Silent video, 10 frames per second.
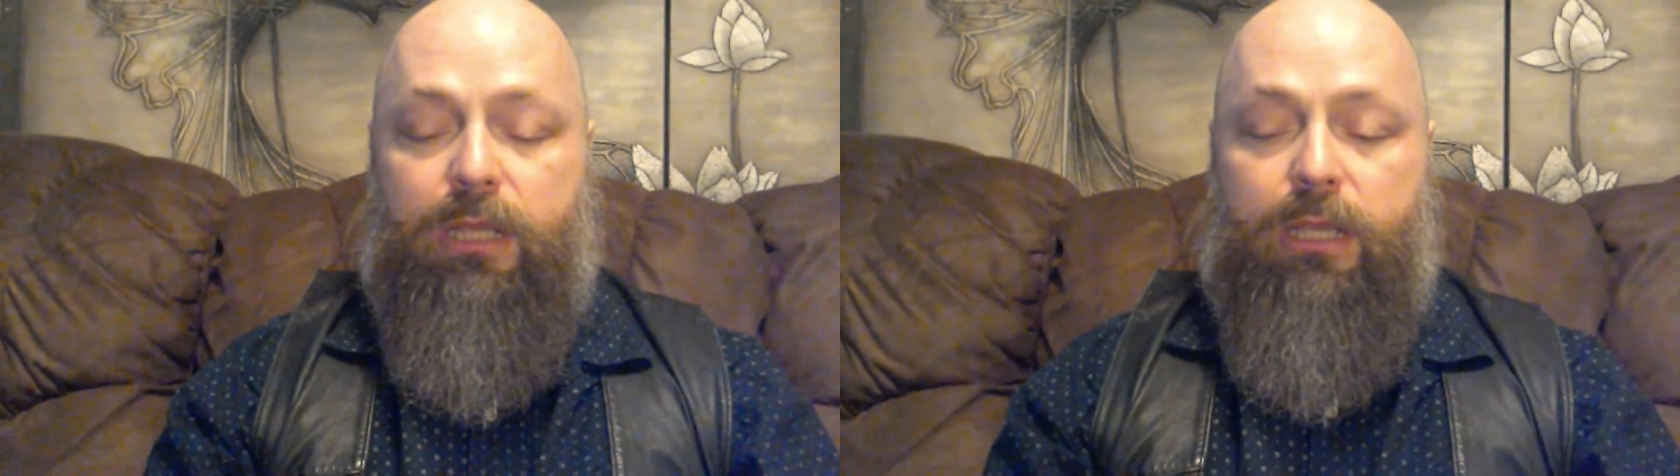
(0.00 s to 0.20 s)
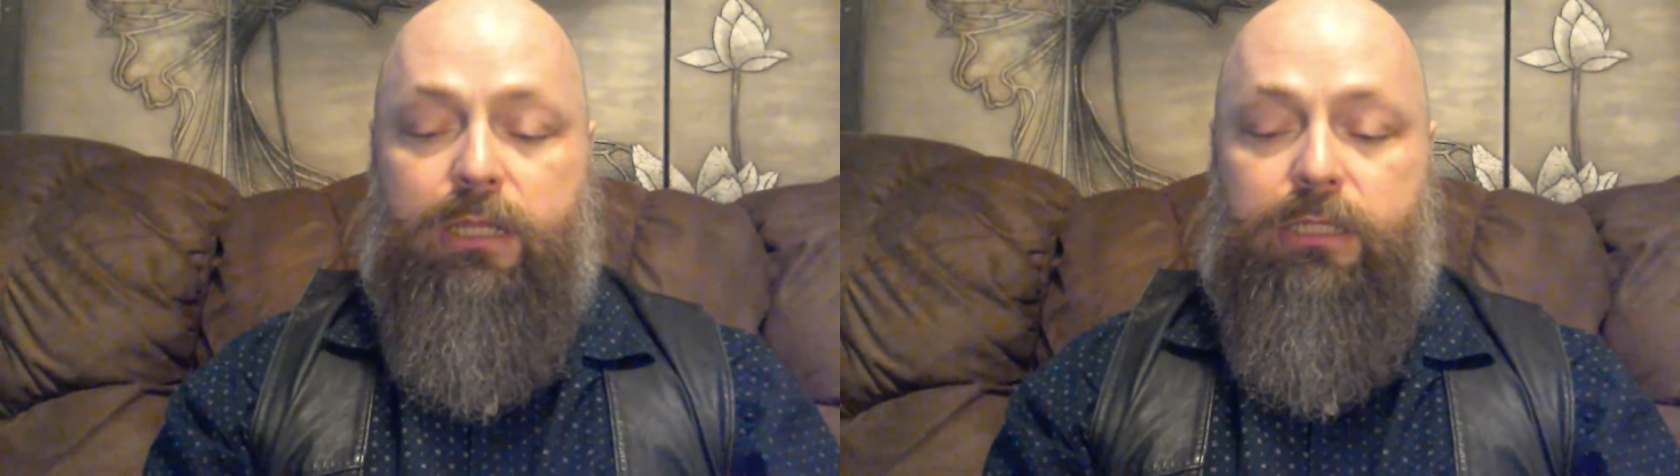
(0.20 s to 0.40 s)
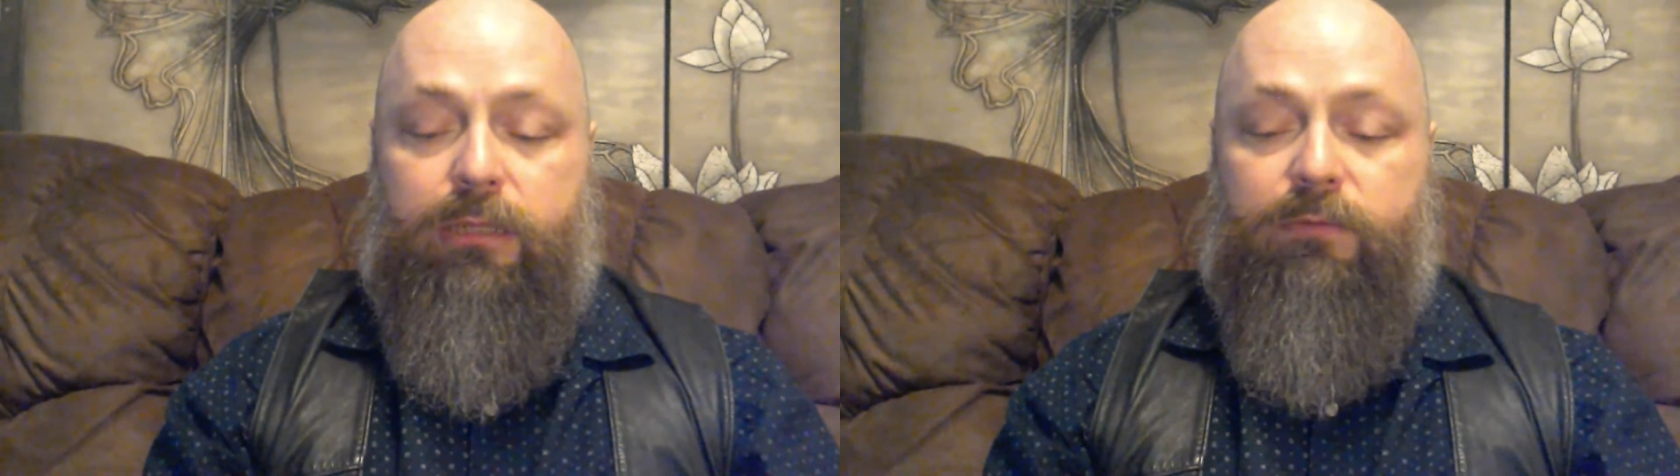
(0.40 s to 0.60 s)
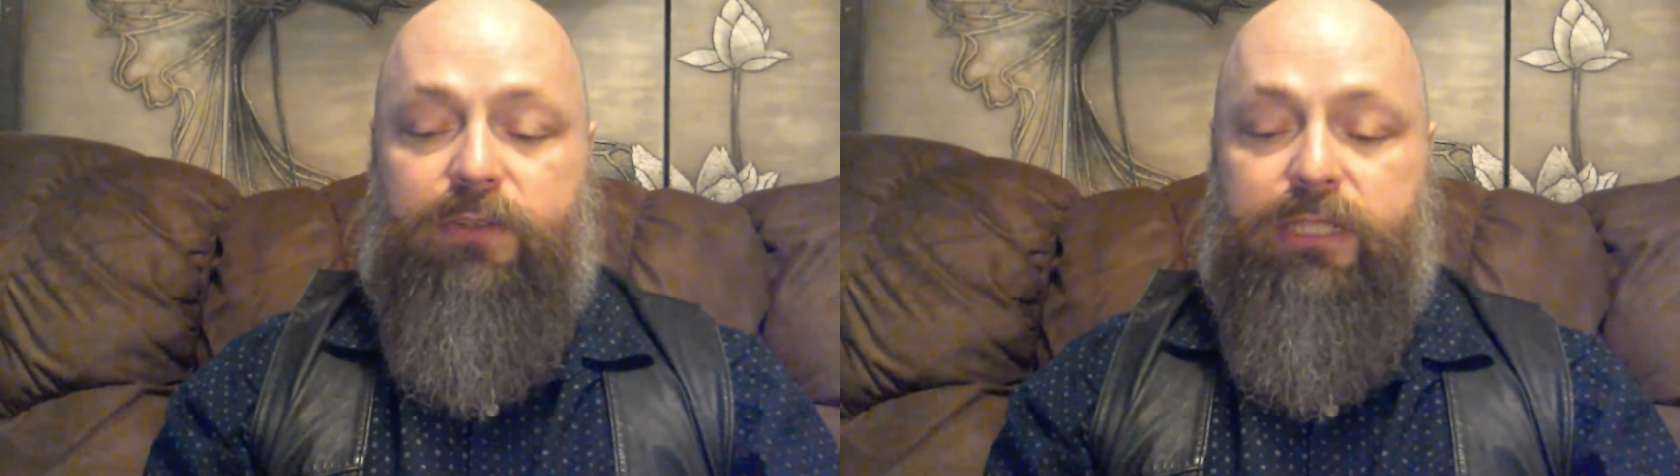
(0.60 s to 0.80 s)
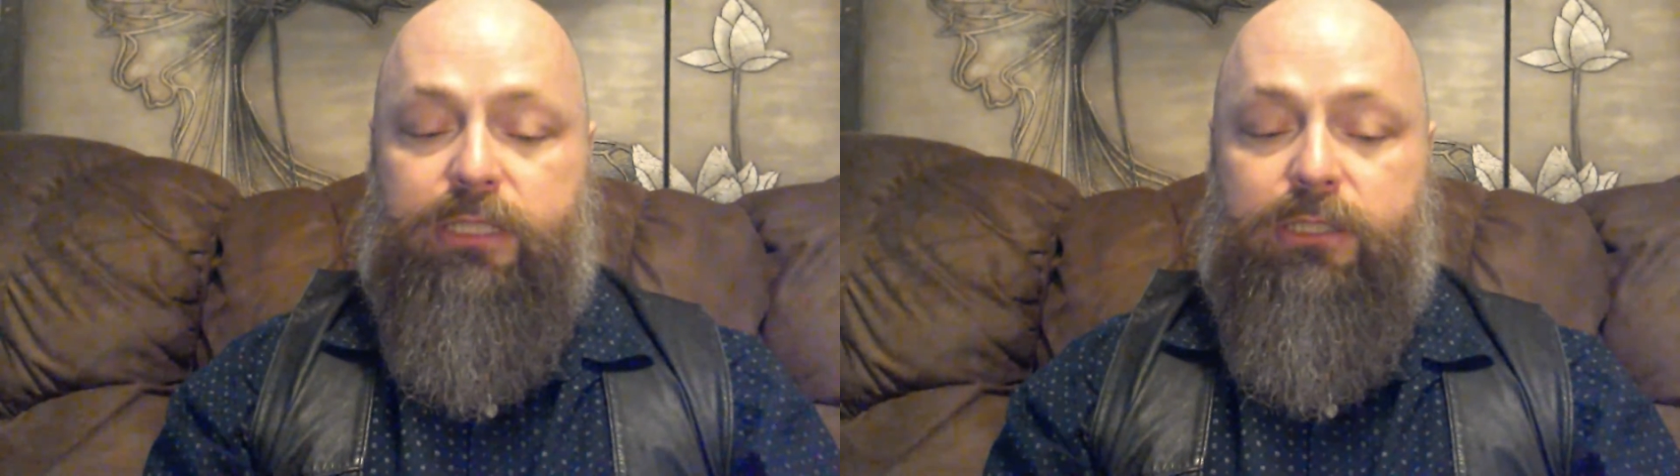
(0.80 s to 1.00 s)
Some
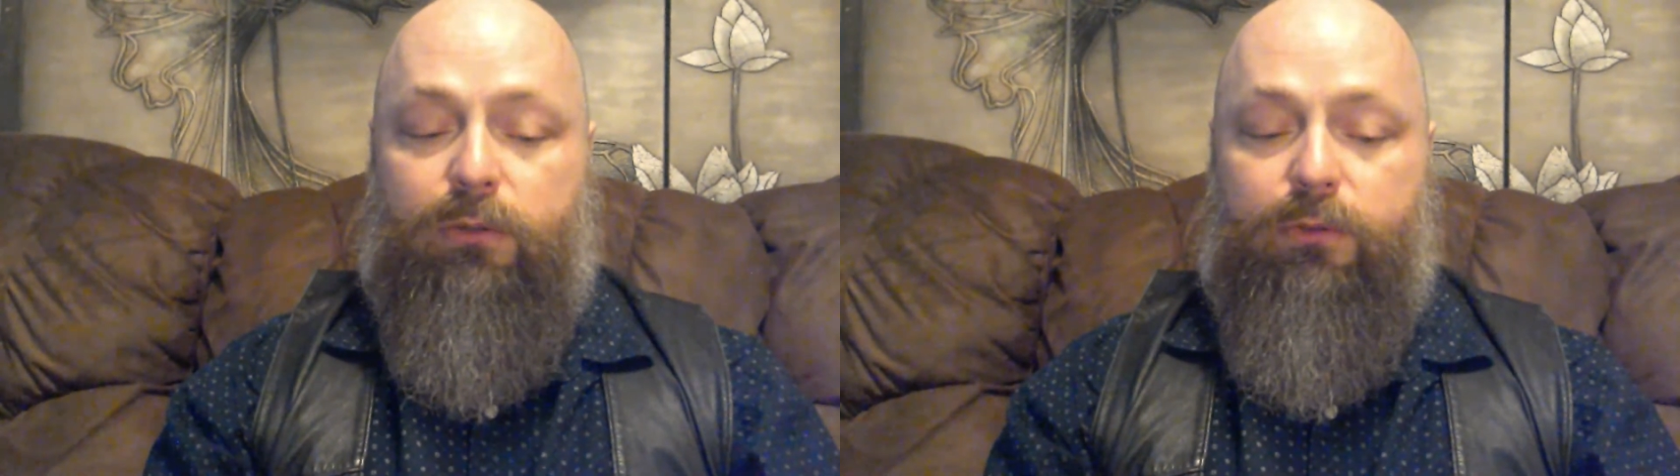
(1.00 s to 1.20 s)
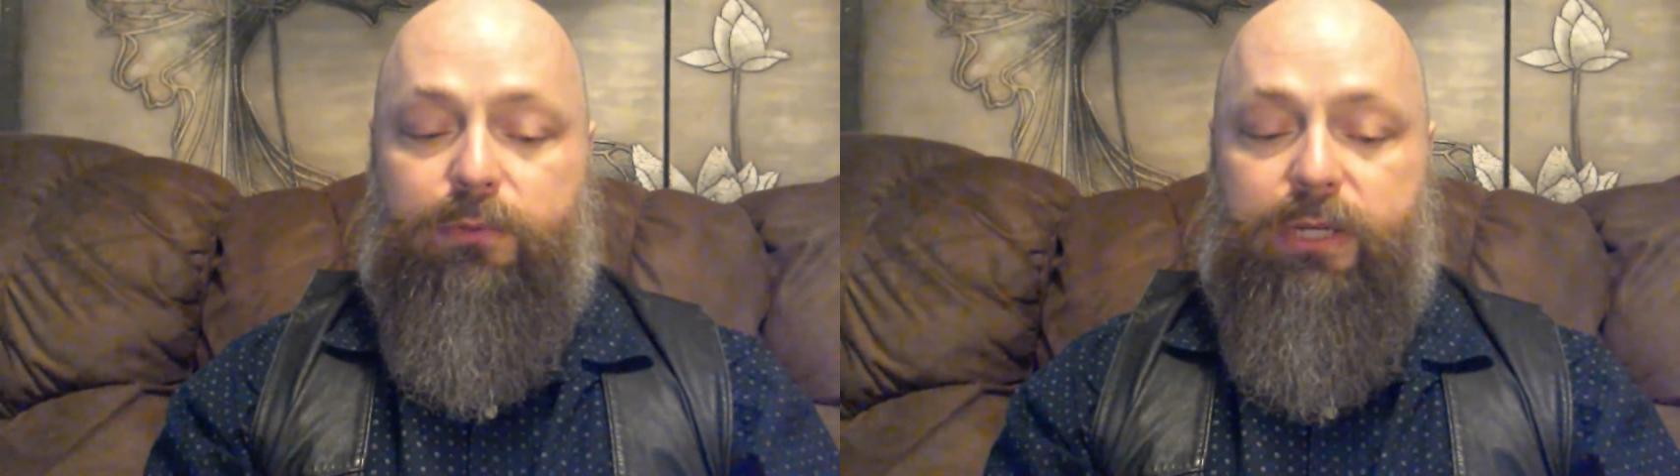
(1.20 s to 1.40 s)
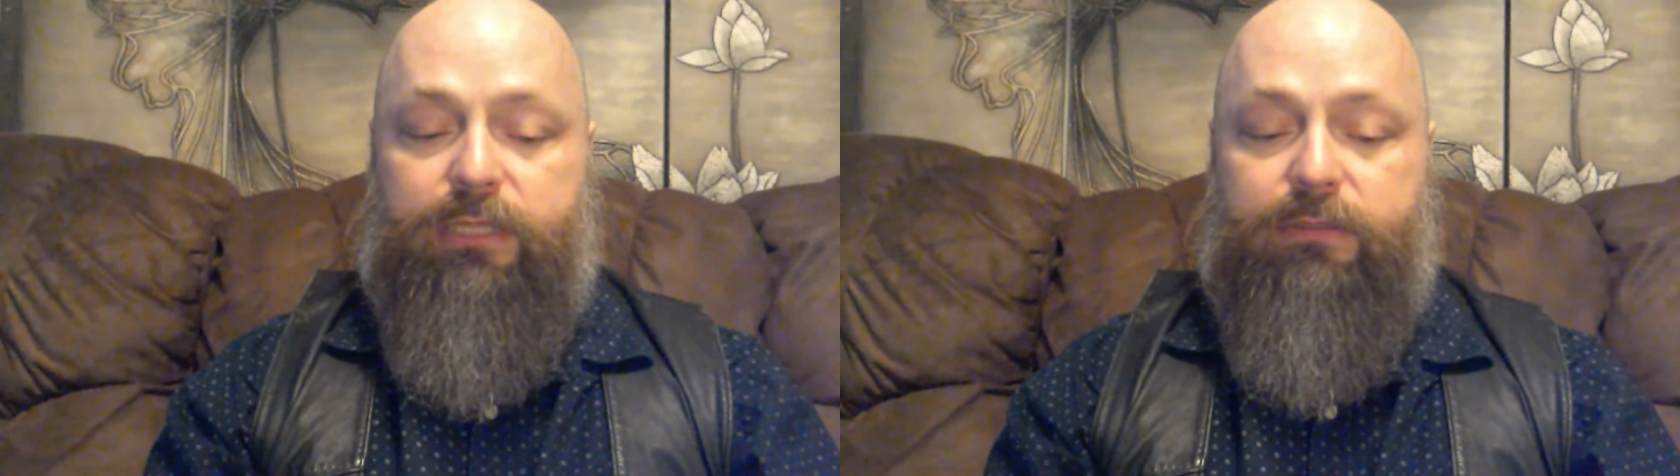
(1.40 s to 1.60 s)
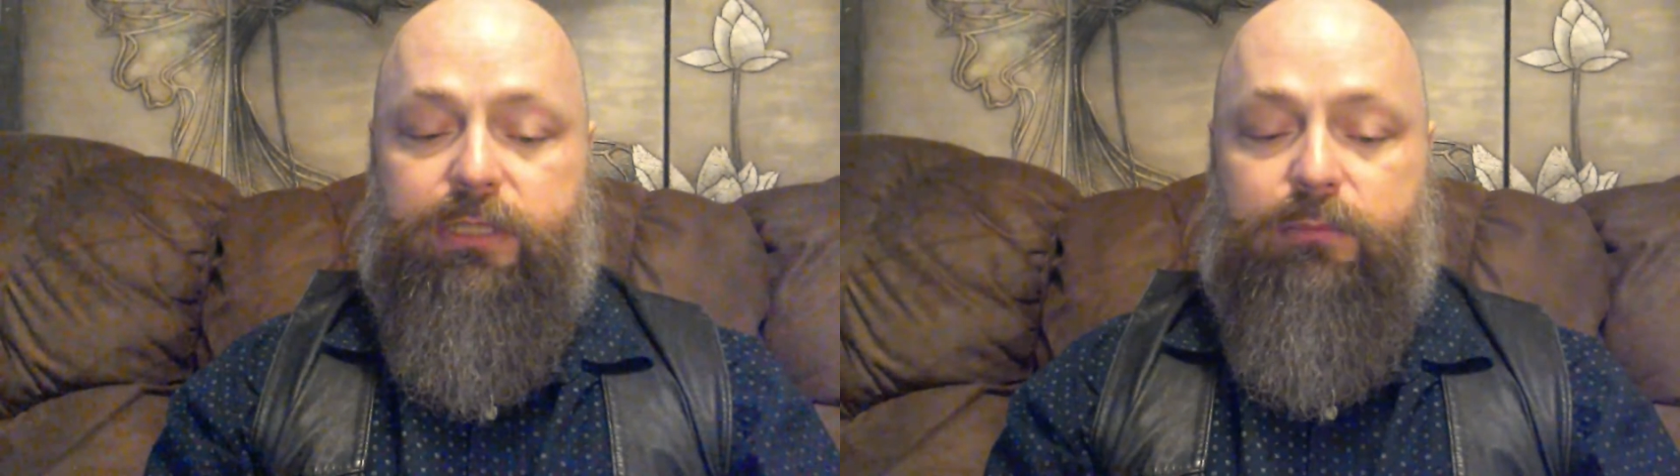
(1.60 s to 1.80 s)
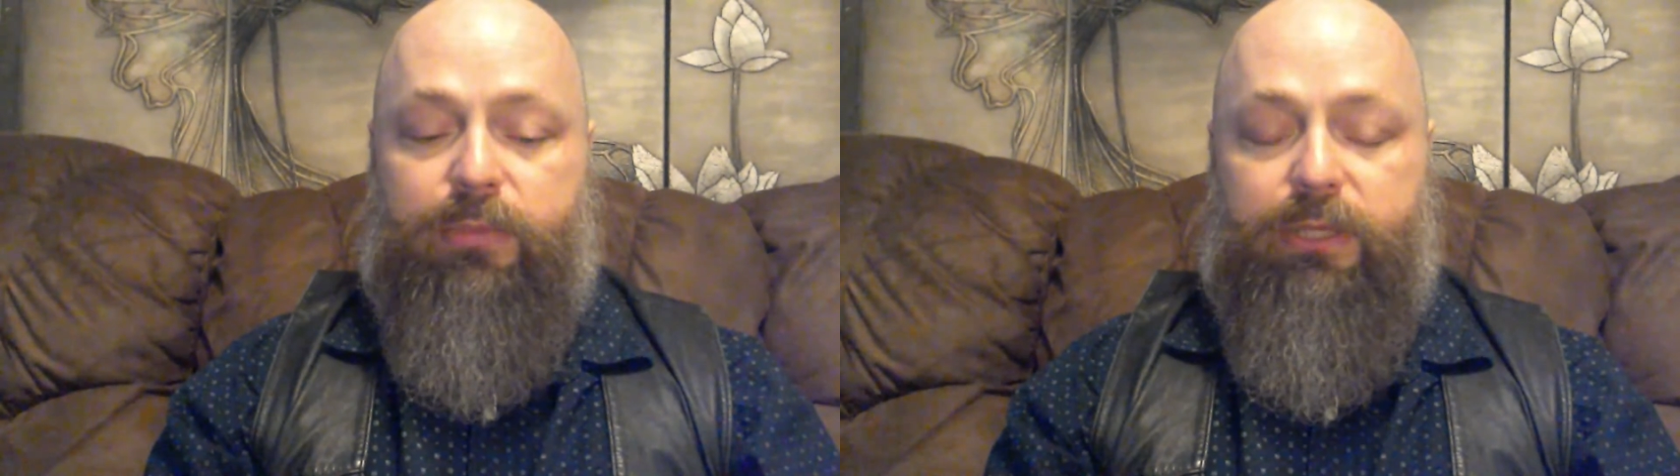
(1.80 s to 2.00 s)
faces hold threads of
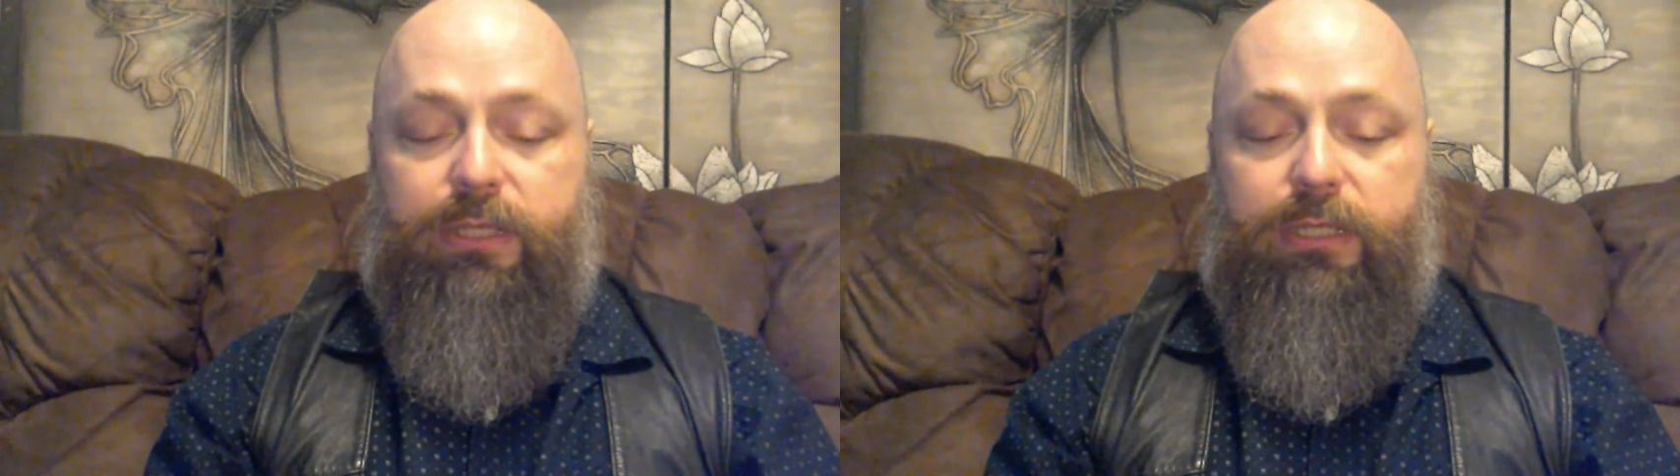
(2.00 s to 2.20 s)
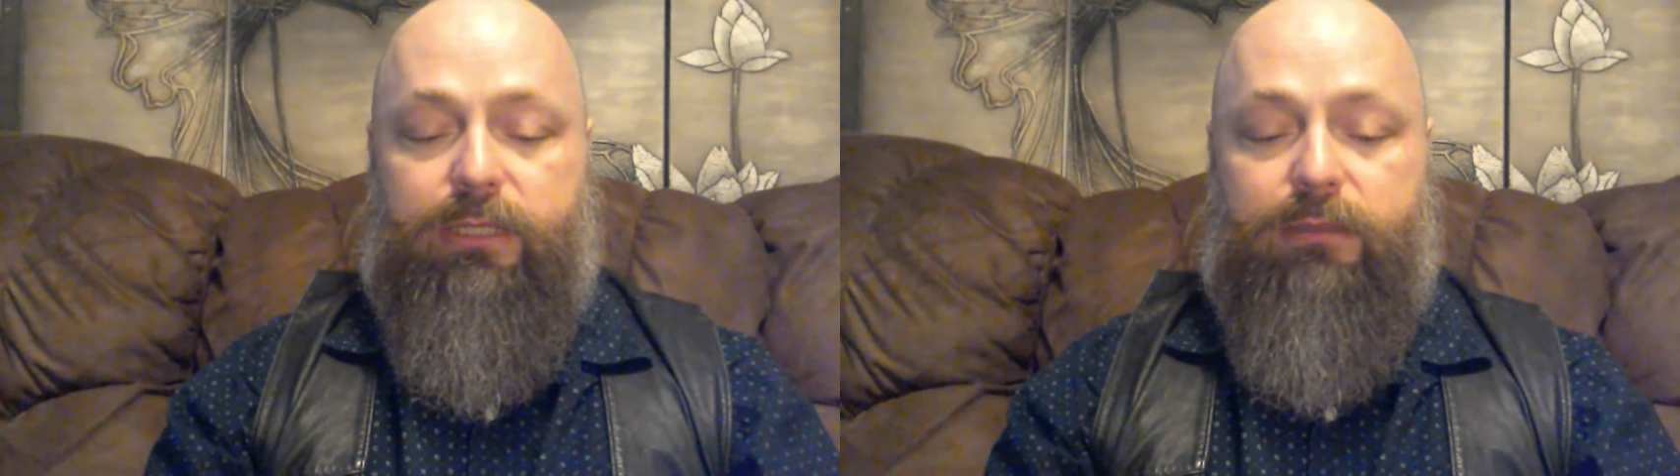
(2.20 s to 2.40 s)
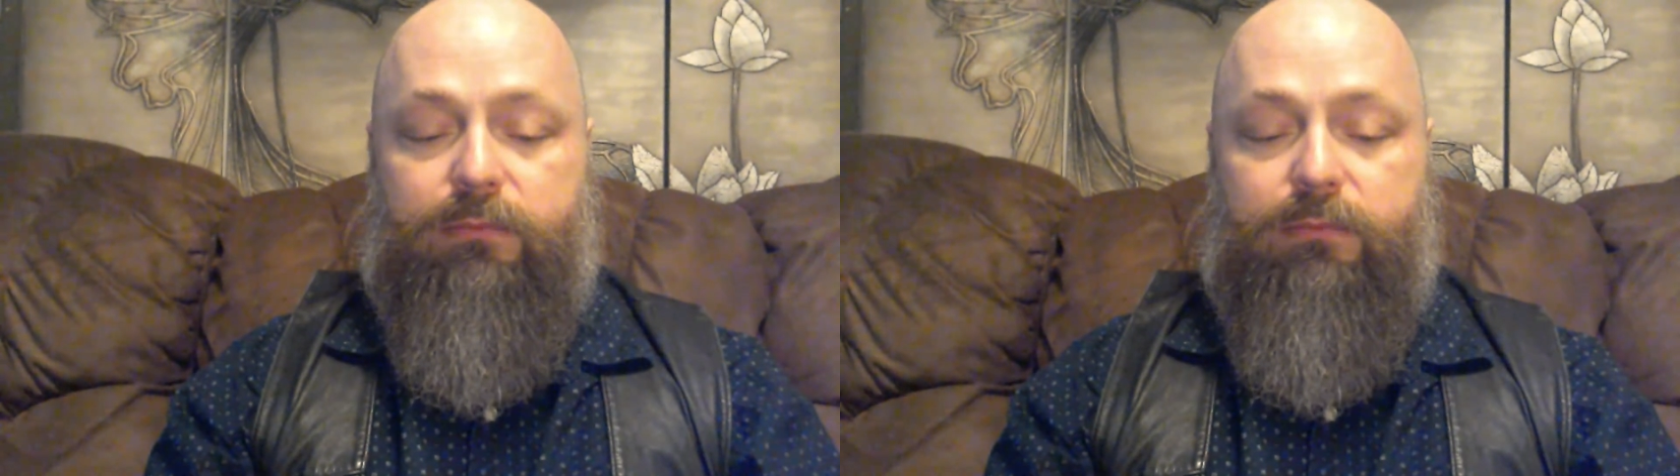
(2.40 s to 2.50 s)
sympathy.